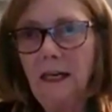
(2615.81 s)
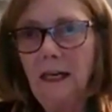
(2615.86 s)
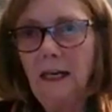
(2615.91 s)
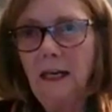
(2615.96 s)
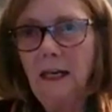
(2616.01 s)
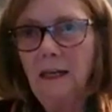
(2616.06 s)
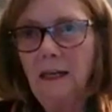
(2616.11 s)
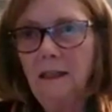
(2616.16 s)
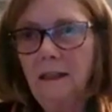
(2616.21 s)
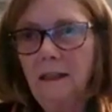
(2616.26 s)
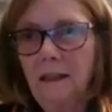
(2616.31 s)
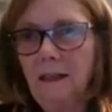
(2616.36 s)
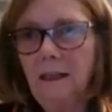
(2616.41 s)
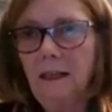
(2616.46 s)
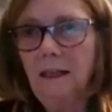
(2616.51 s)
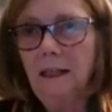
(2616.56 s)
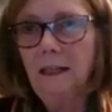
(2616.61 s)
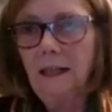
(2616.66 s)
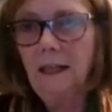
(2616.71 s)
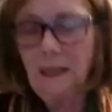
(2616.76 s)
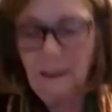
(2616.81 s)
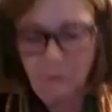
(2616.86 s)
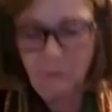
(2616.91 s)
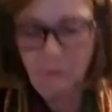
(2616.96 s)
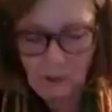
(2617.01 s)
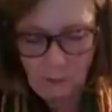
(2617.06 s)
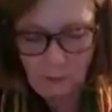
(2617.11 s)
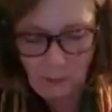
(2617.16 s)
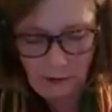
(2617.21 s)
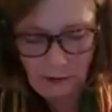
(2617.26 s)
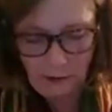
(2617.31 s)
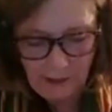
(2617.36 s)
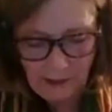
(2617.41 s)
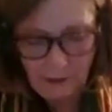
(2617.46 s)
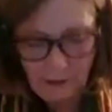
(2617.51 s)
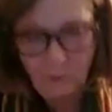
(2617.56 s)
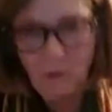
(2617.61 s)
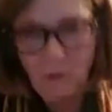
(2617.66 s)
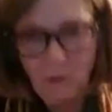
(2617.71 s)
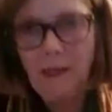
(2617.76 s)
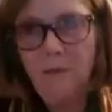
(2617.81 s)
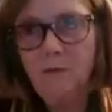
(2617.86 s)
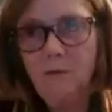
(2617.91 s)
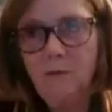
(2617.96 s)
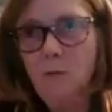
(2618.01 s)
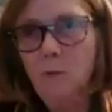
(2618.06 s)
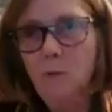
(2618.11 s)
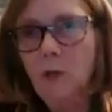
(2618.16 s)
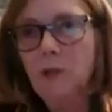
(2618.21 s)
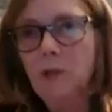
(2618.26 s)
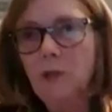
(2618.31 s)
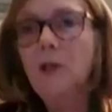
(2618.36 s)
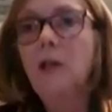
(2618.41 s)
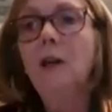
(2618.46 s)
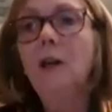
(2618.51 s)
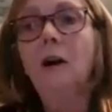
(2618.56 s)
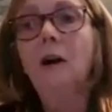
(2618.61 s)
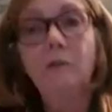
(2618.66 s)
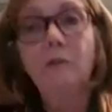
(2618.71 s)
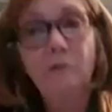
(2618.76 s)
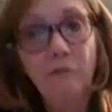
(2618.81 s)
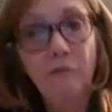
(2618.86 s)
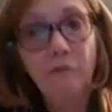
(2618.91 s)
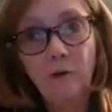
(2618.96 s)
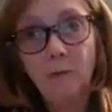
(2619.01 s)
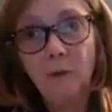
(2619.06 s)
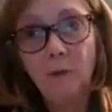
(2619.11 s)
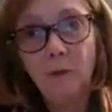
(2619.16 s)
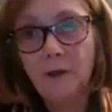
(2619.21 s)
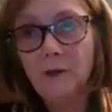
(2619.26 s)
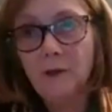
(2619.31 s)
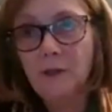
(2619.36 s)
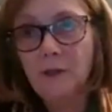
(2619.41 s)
I was pleased that when I was working on fur workers,